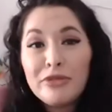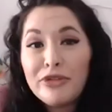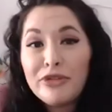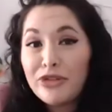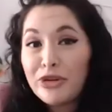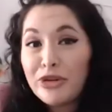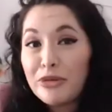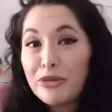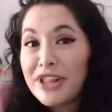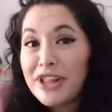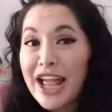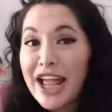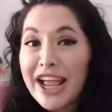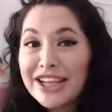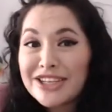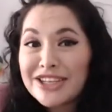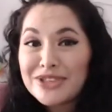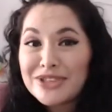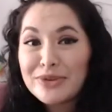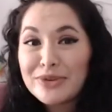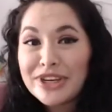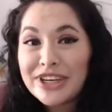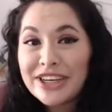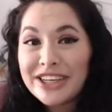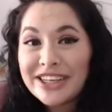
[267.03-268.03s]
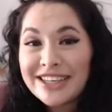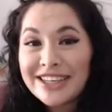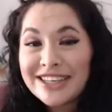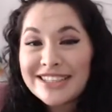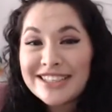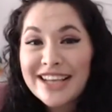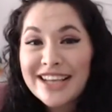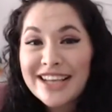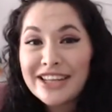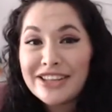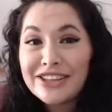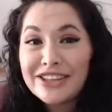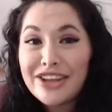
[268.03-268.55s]
from last week because
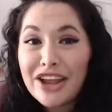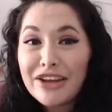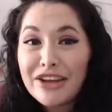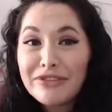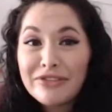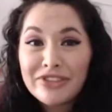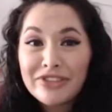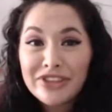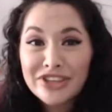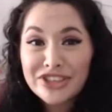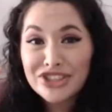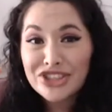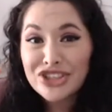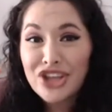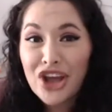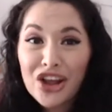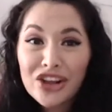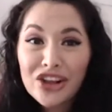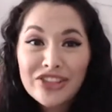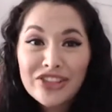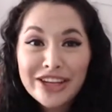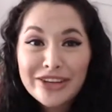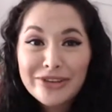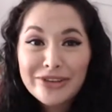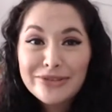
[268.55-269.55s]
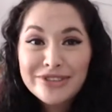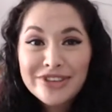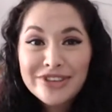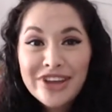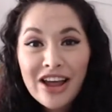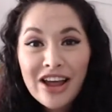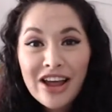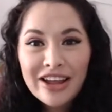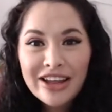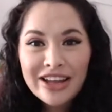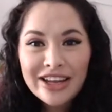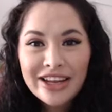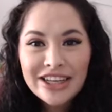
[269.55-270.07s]
I loved the song that you
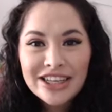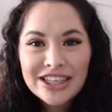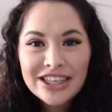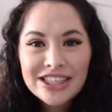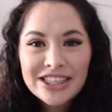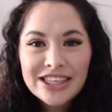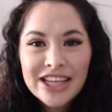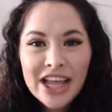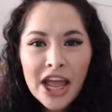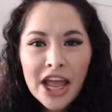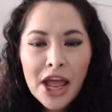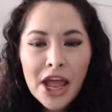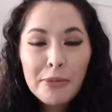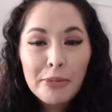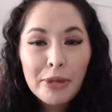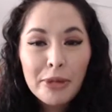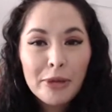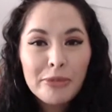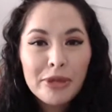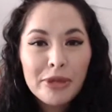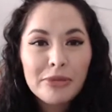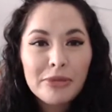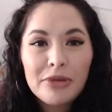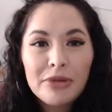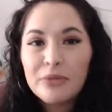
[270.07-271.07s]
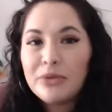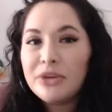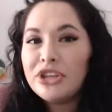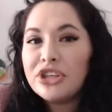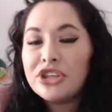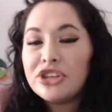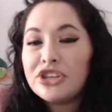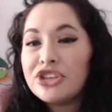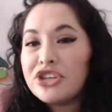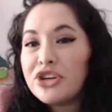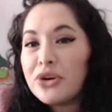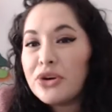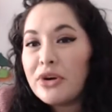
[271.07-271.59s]
taught us, but maybe we should
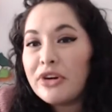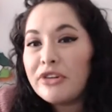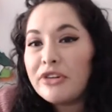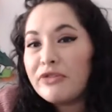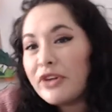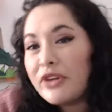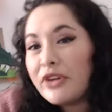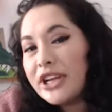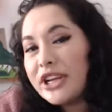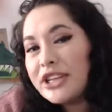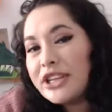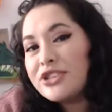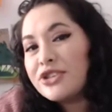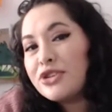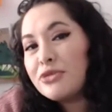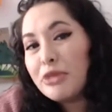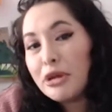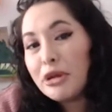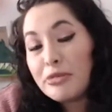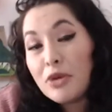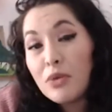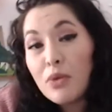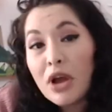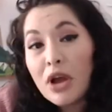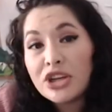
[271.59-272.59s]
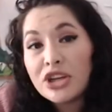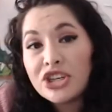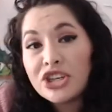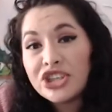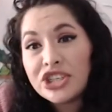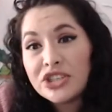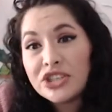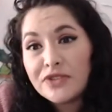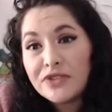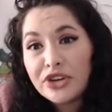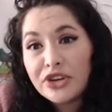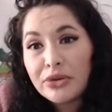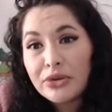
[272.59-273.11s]
show our friends who might be watching this
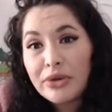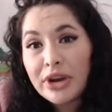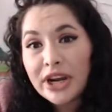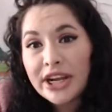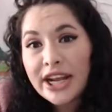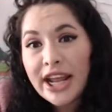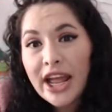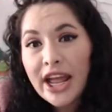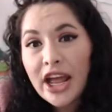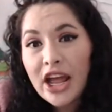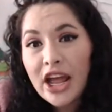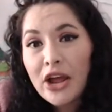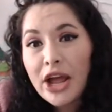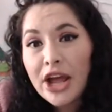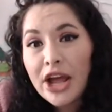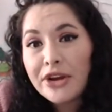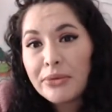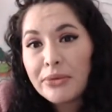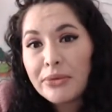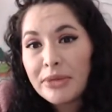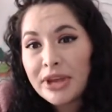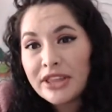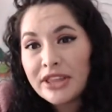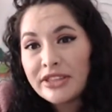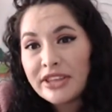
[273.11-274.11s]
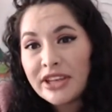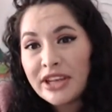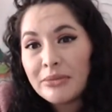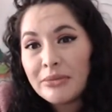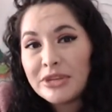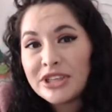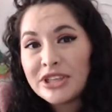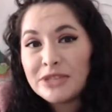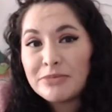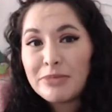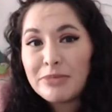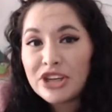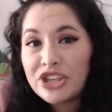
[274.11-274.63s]
video right now how to make them,
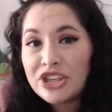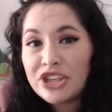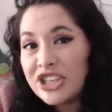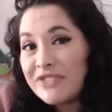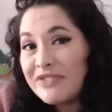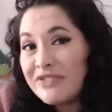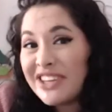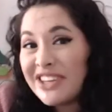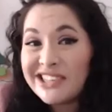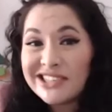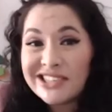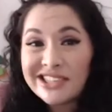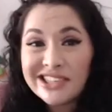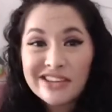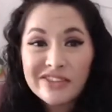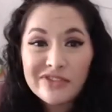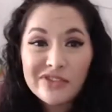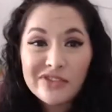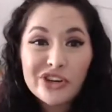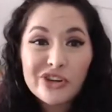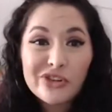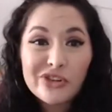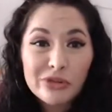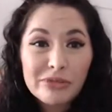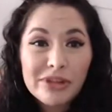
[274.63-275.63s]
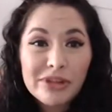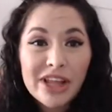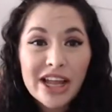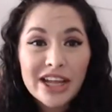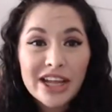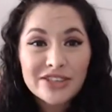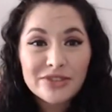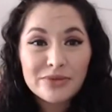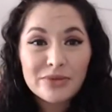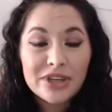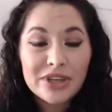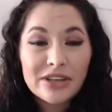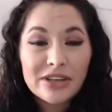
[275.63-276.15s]
especially if they didn't see the video from
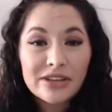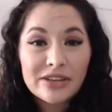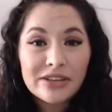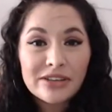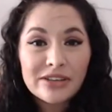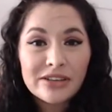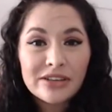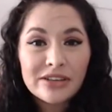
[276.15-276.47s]
last week.